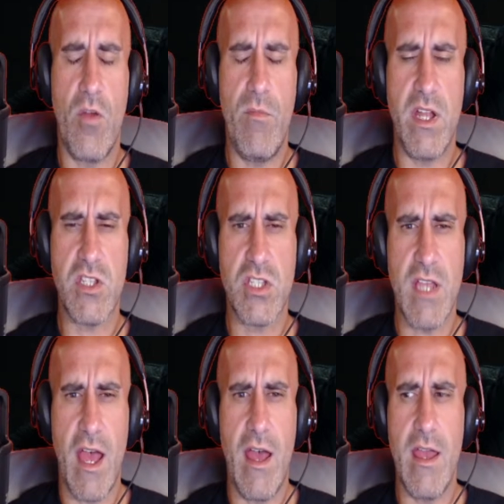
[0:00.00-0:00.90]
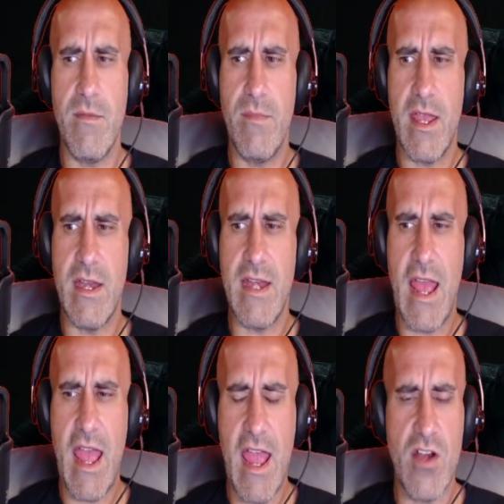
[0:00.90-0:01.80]
so much time and
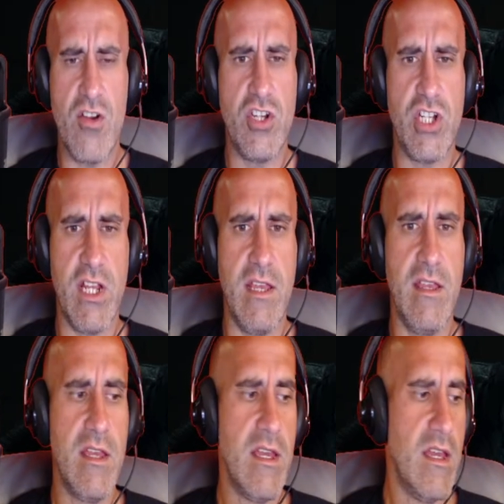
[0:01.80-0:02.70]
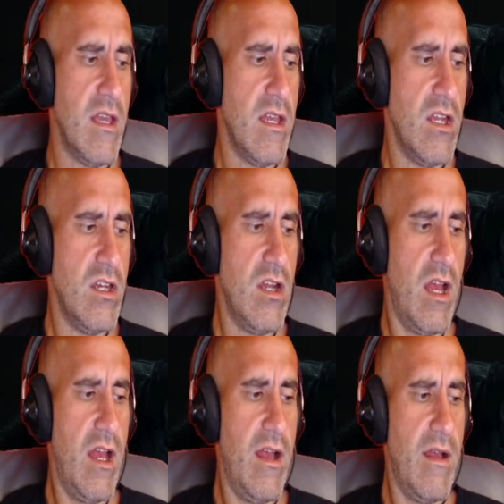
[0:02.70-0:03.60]
energy
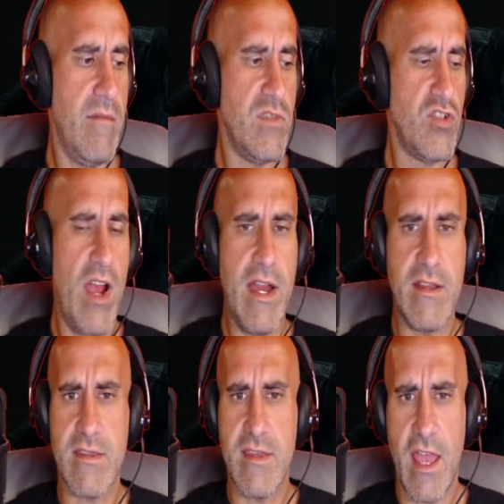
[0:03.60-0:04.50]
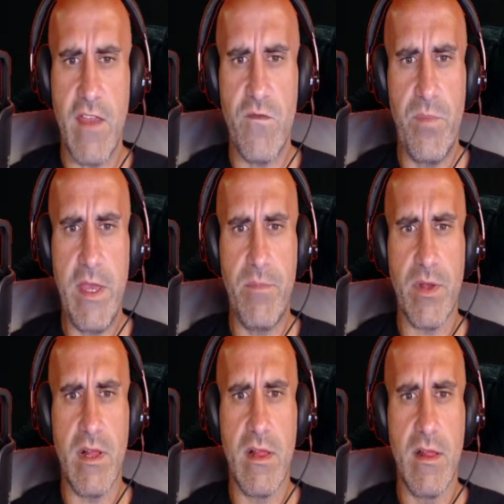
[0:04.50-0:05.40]
trying to save
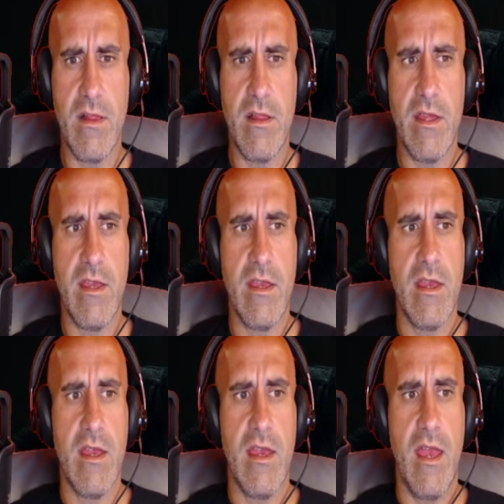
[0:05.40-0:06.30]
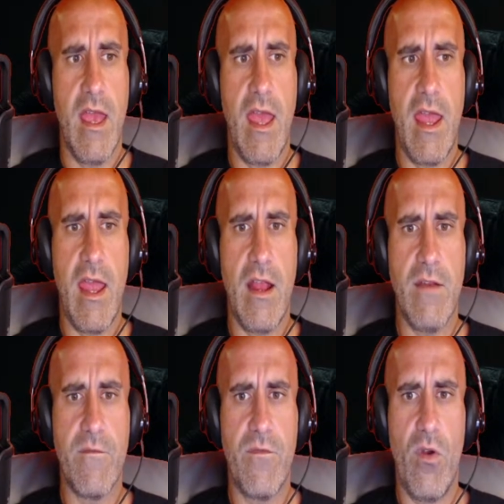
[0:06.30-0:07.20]
people.
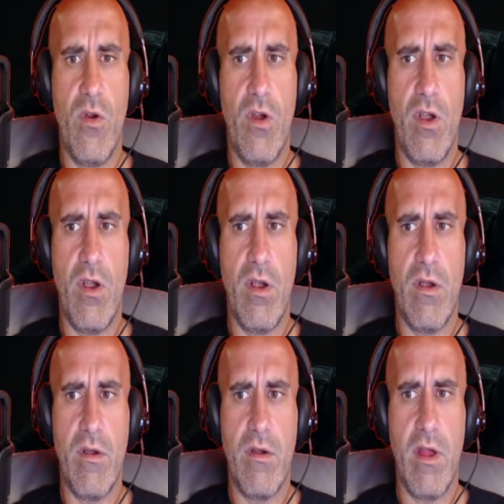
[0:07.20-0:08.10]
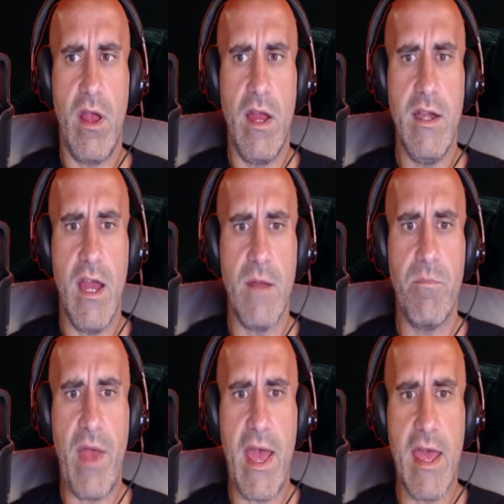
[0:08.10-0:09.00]
And for a
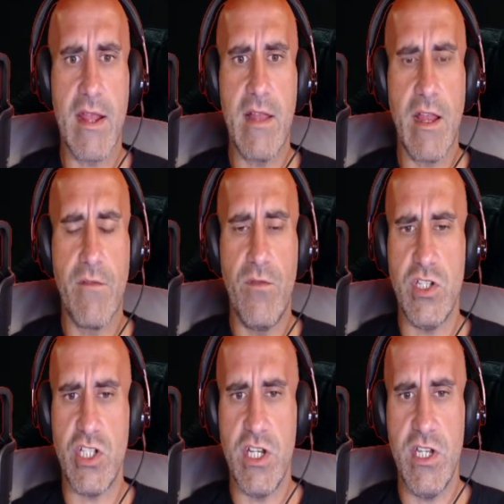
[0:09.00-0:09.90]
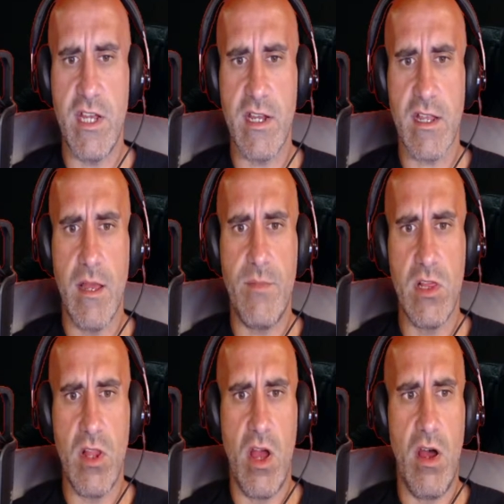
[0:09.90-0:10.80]
nutbag like Virginia to come
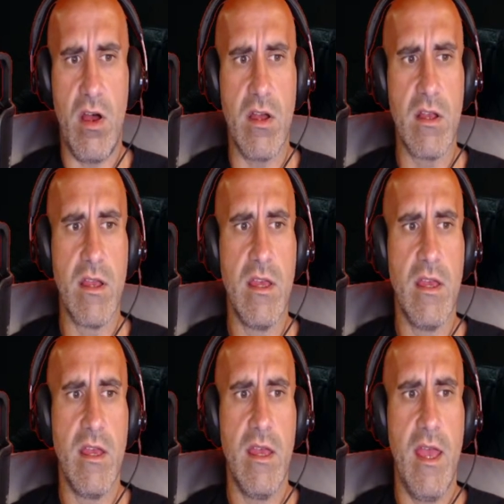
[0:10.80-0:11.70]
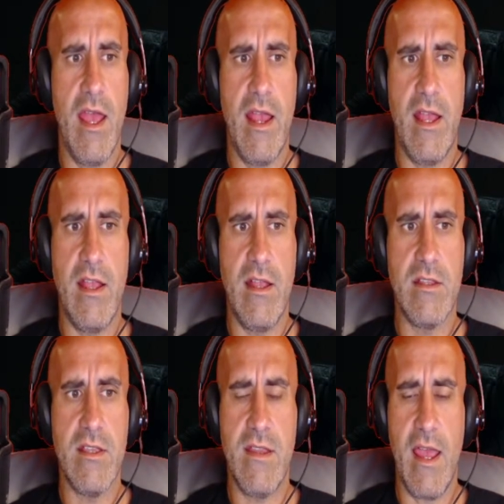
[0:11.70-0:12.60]
along
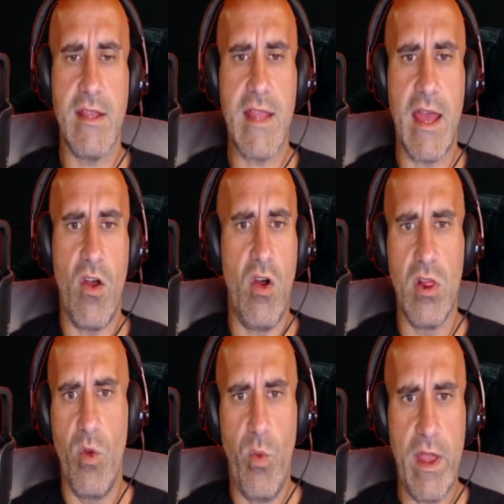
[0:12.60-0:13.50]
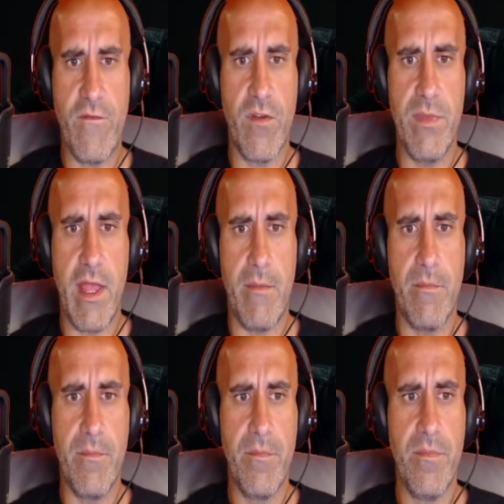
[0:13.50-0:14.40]
and to take that all away from
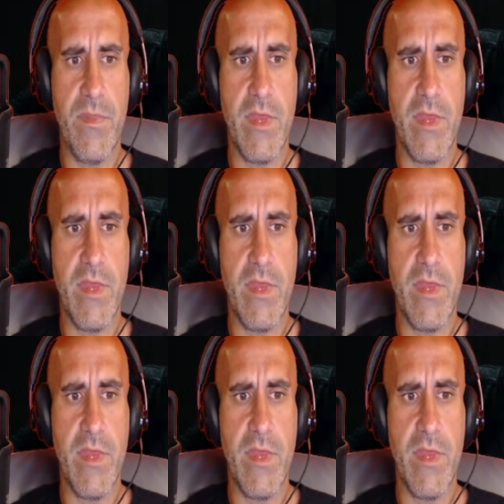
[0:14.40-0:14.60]
them,